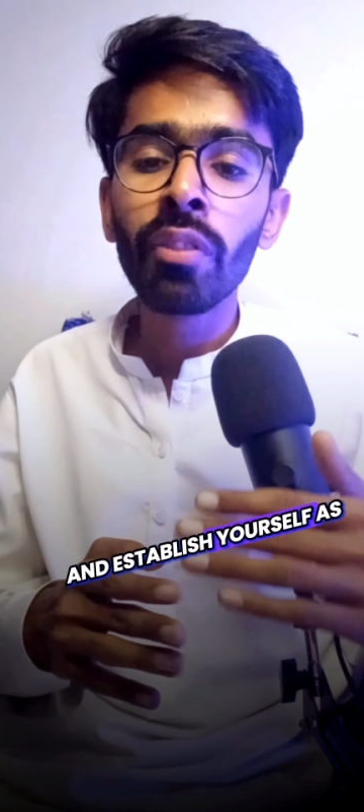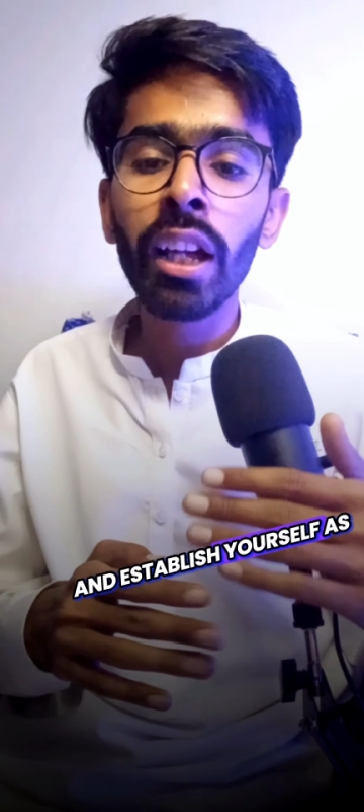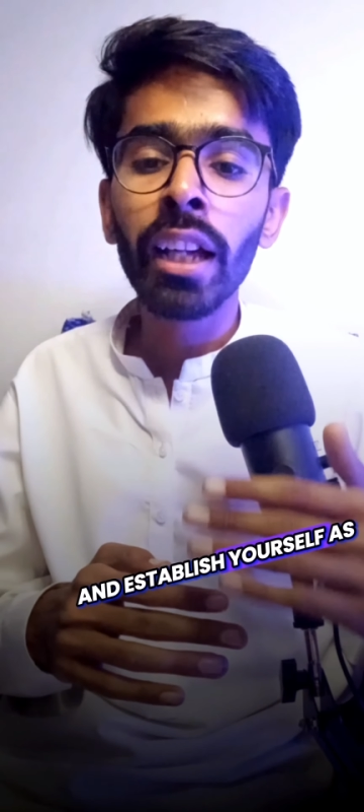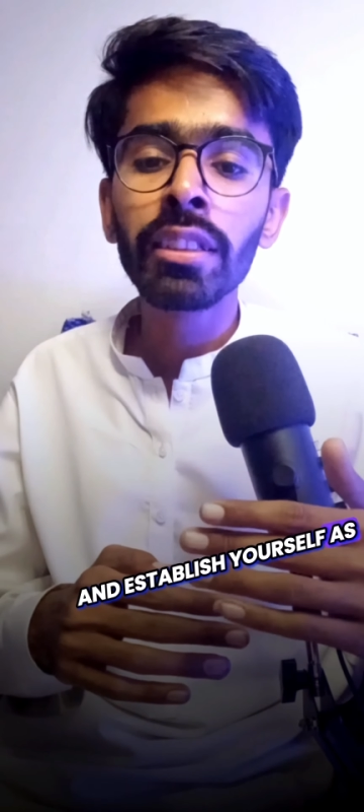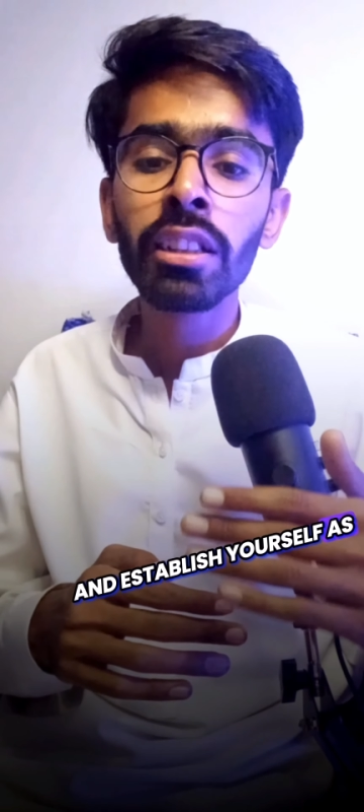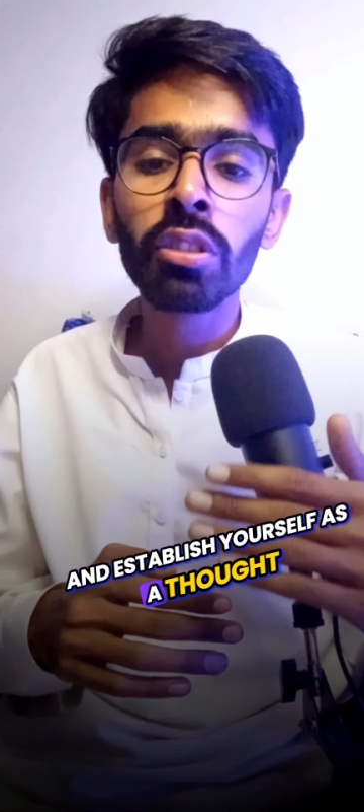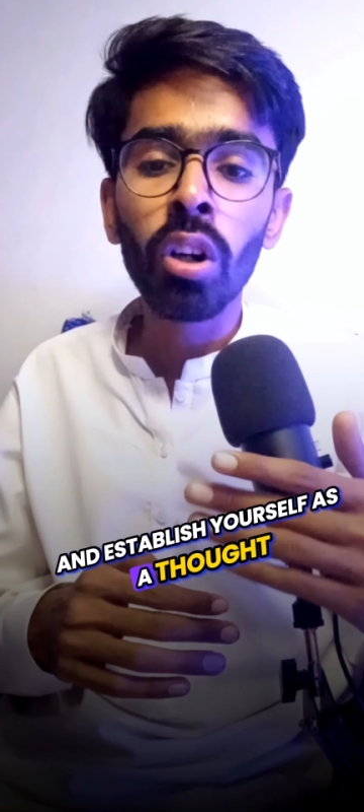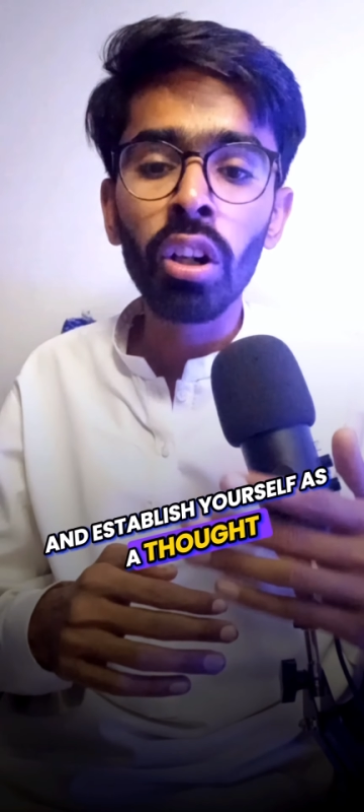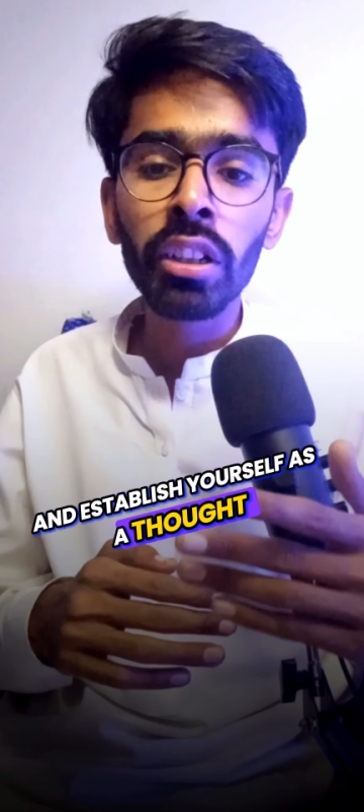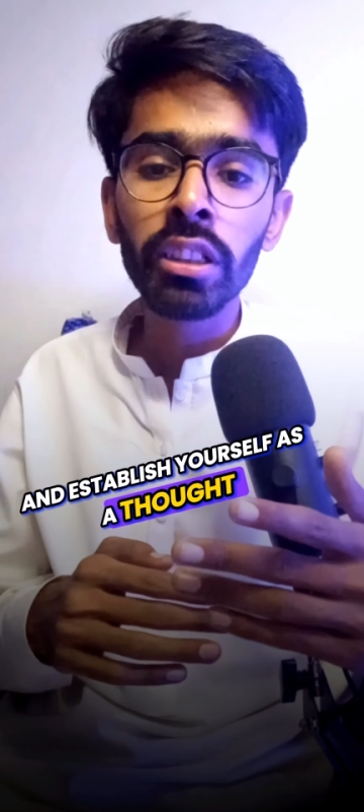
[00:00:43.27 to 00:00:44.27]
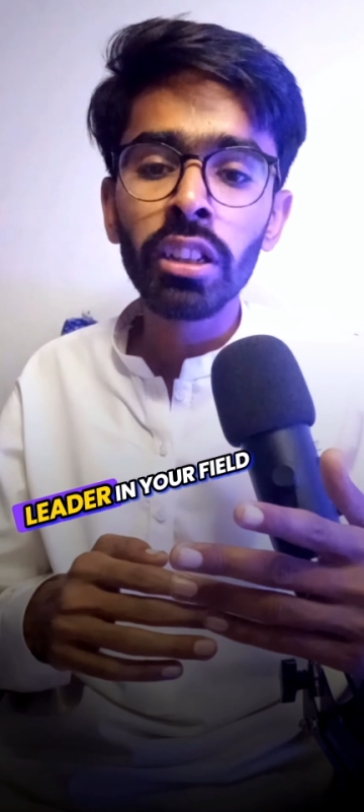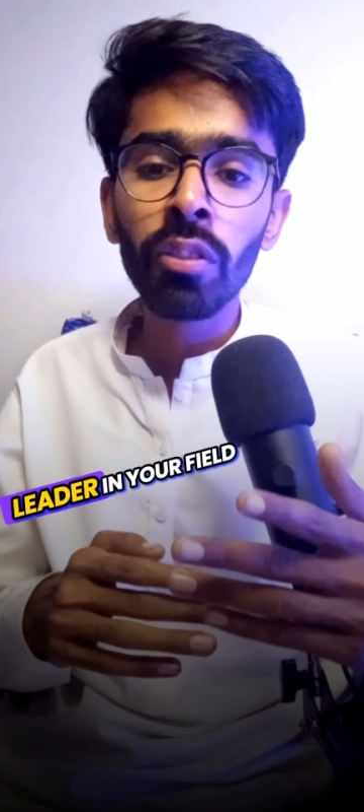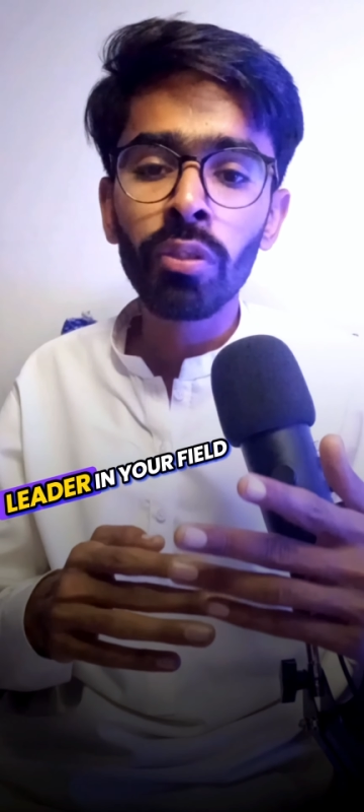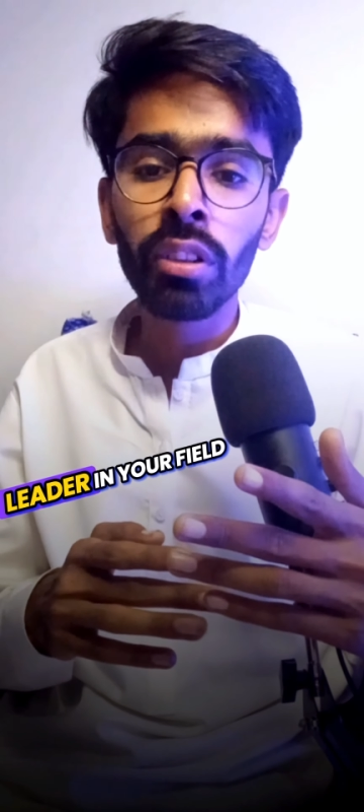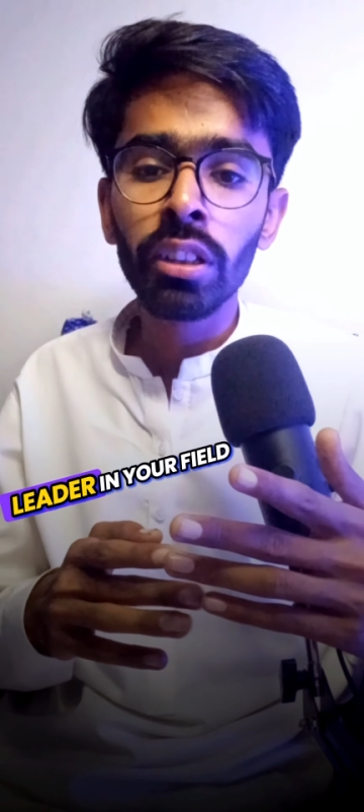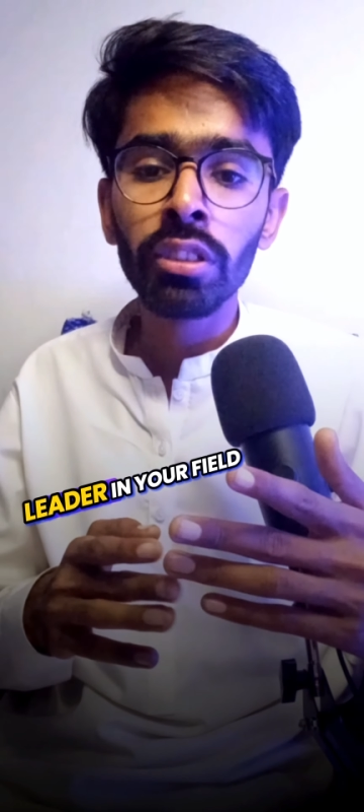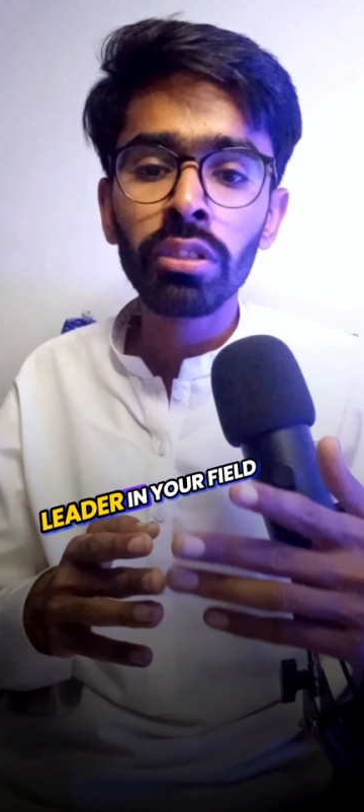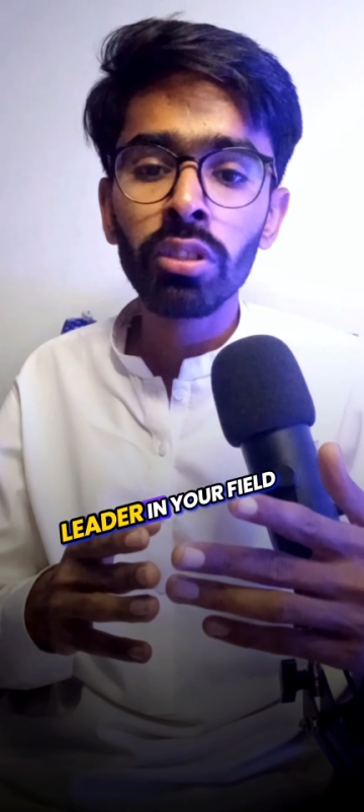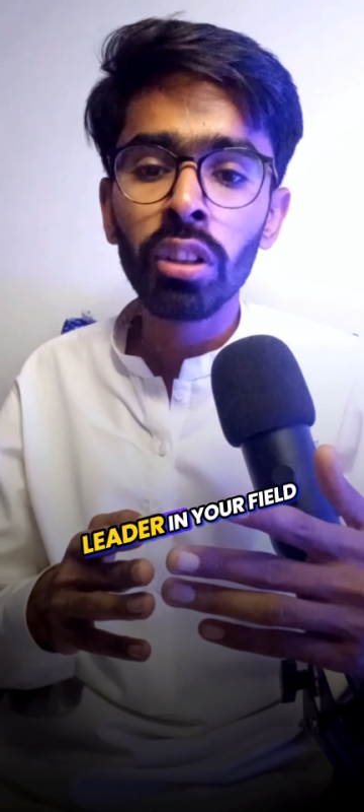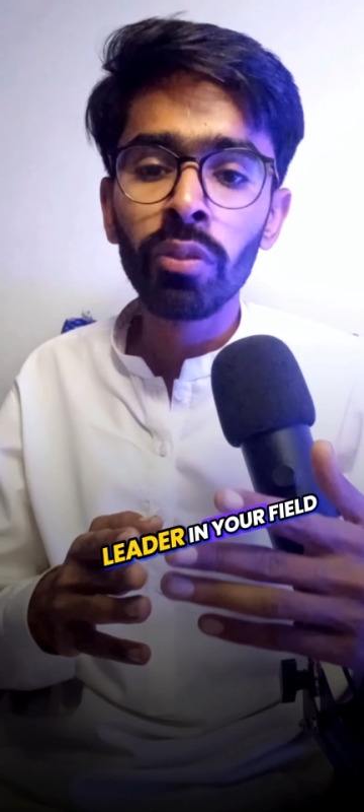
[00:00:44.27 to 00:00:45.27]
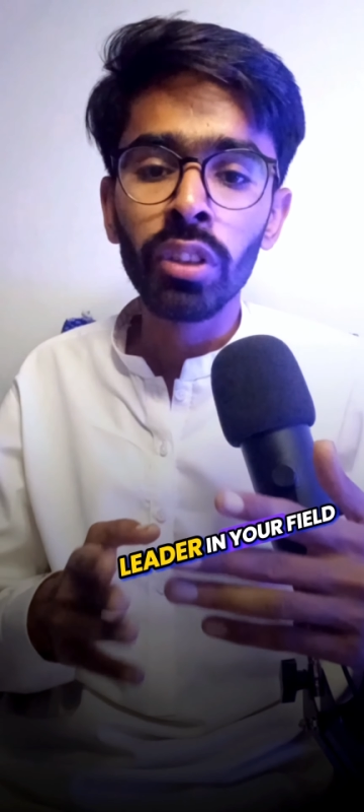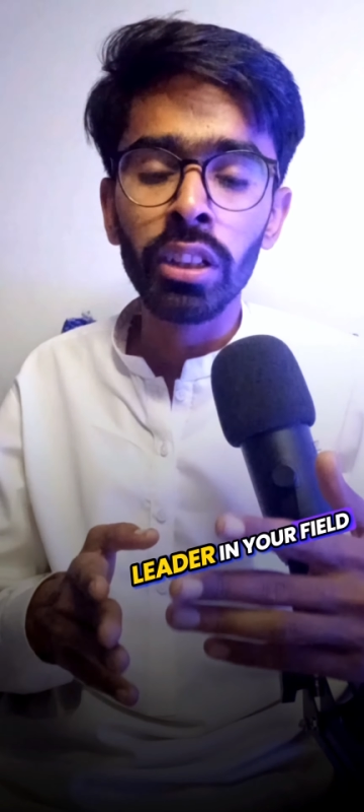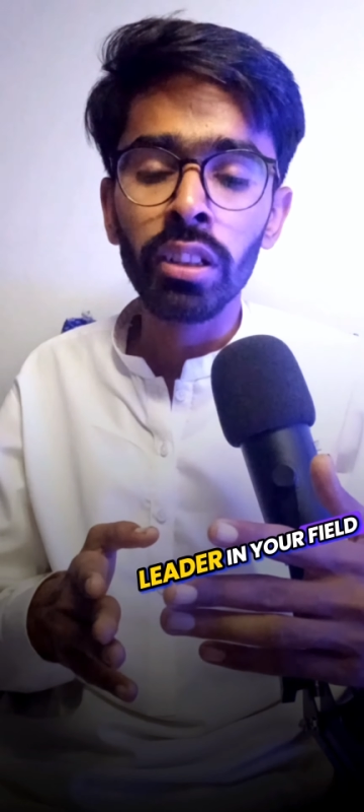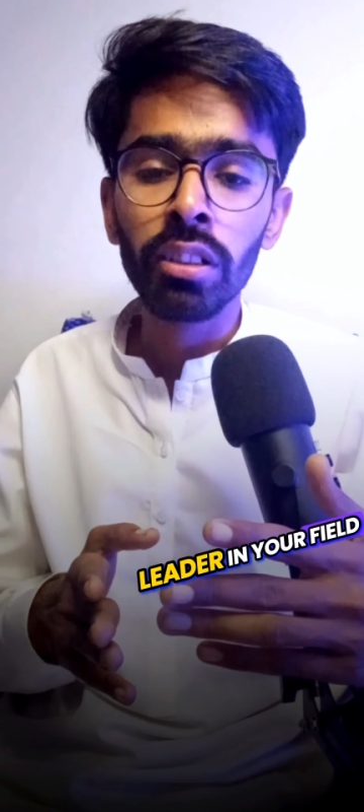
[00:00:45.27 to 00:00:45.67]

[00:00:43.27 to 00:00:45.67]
as a thought leader in your field.